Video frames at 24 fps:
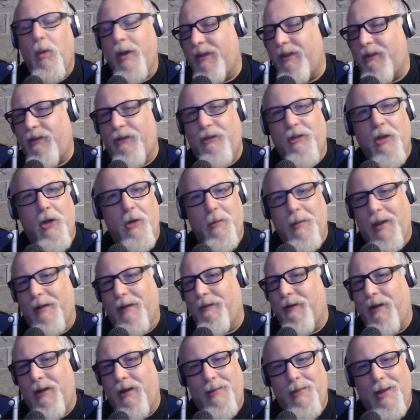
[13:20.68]
Oh, we
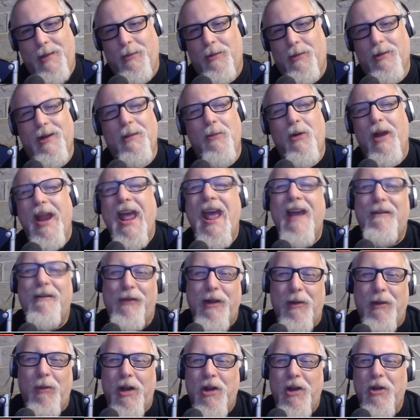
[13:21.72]
so make fun of people. Come on,
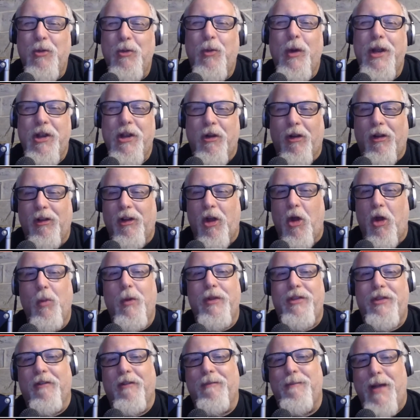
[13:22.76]
everyone who, when you're alone
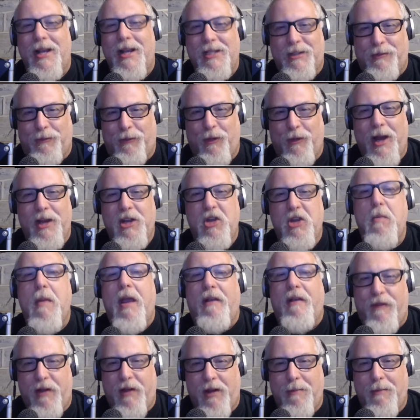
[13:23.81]
with your best friend, you
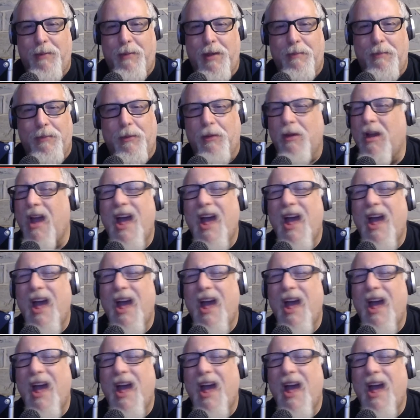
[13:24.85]
make fun of people.